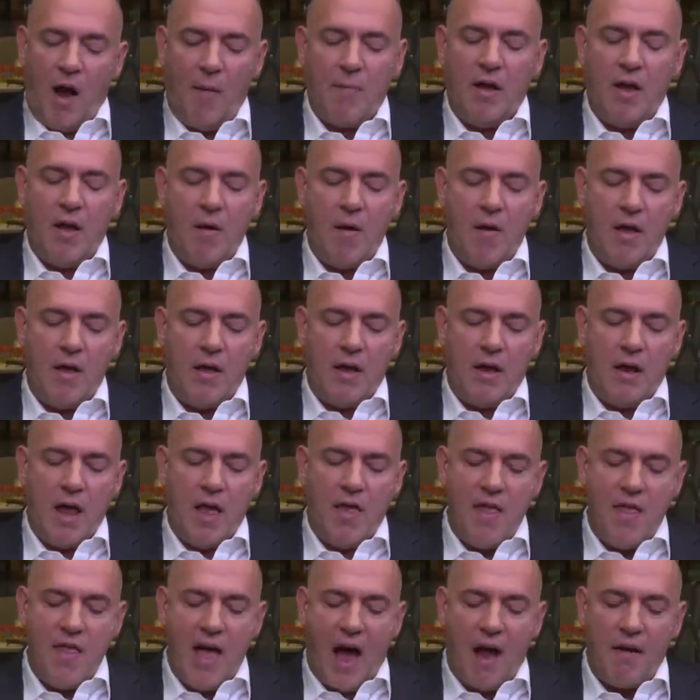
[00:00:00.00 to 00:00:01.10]
I mean,
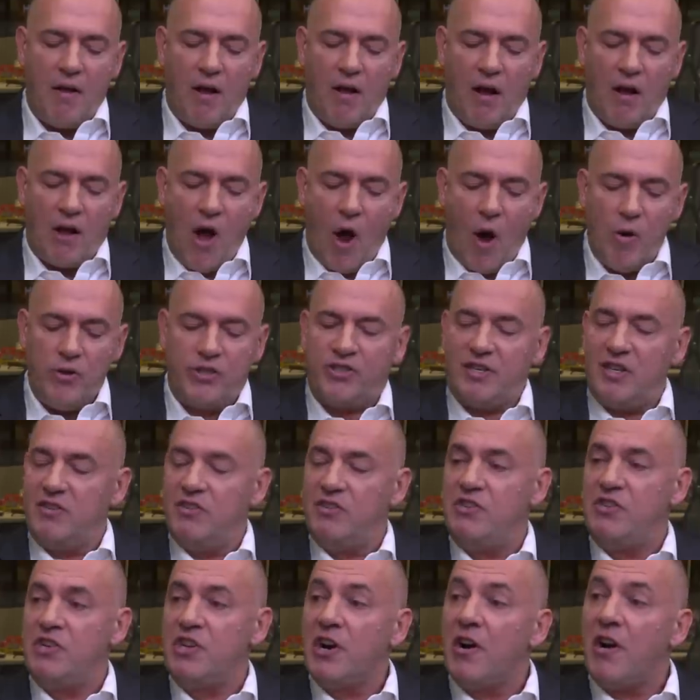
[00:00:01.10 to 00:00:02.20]
and that goes to
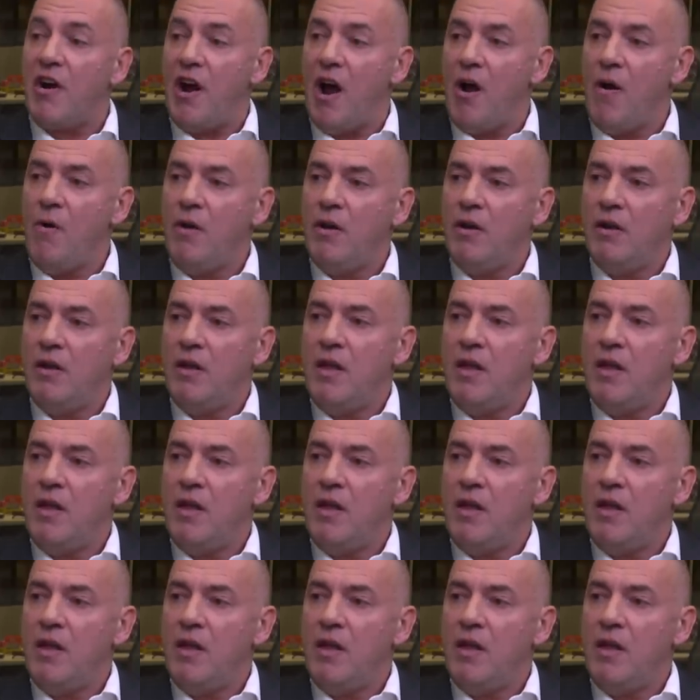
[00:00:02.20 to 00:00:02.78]
zero,